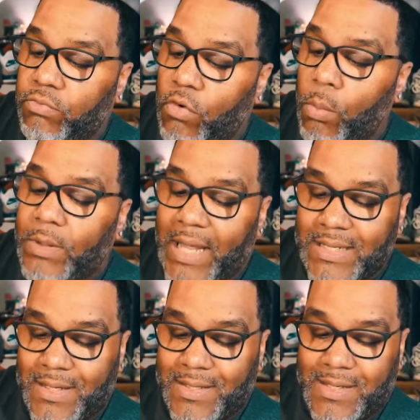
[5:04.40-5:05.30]
rope
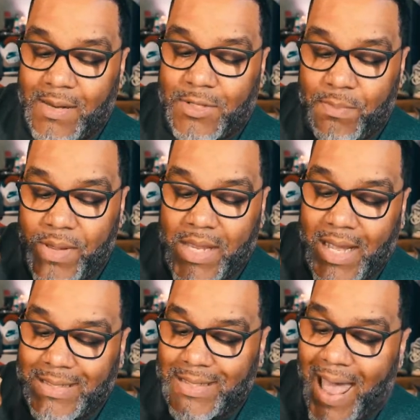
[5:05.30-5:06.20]
laces seem to be
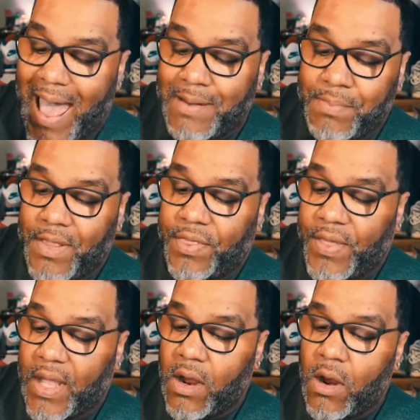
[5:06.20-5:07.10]
a tad bit
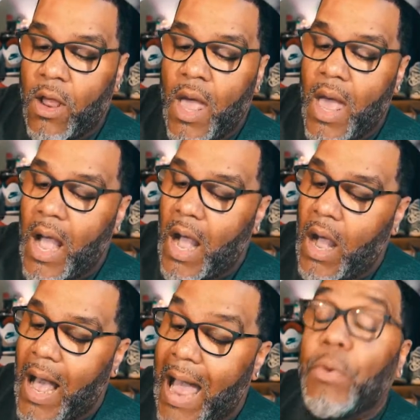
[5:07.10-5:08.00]
thicker.
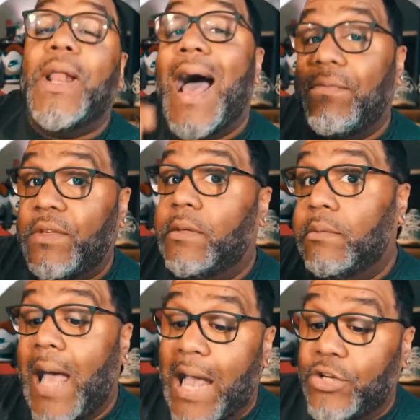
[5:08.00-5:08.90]
I would have
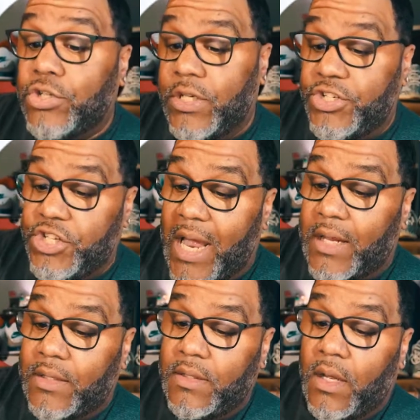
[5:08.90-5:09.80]
to actually check
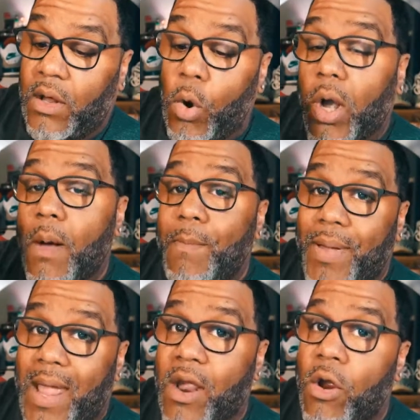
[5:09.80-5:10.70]
or
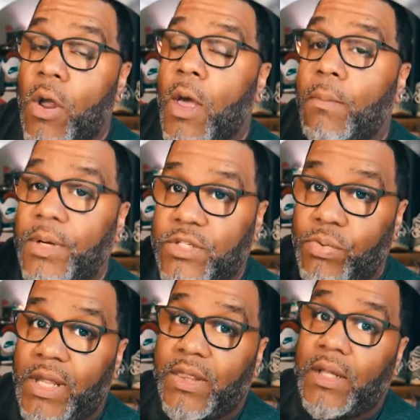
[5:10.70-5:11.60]
compare
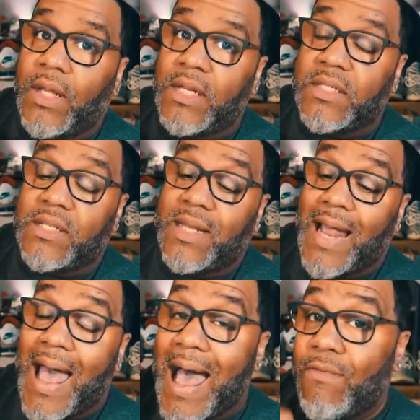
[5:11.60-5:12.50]
between the laces that
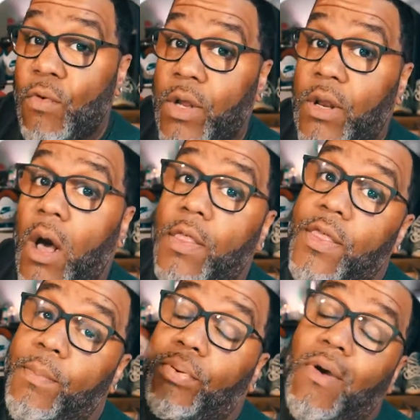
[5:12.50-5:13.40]
I have on
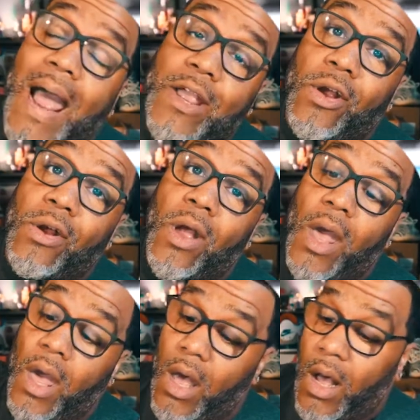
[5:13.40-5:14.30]
the prior
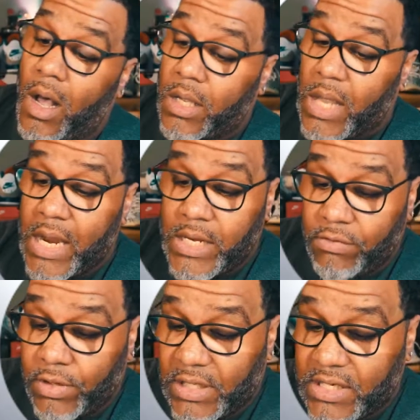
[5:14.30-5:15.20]

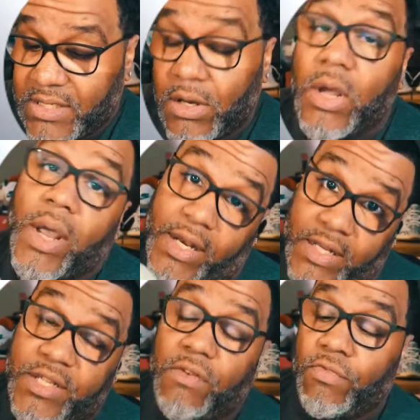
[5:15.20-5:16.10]

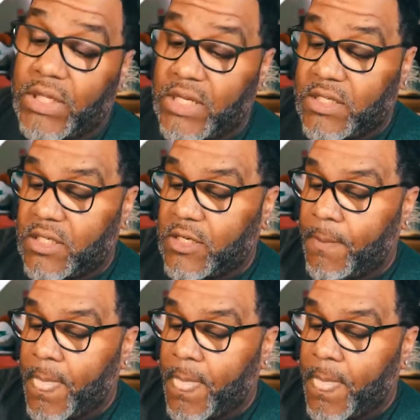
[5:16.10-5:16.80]
KD10 releases.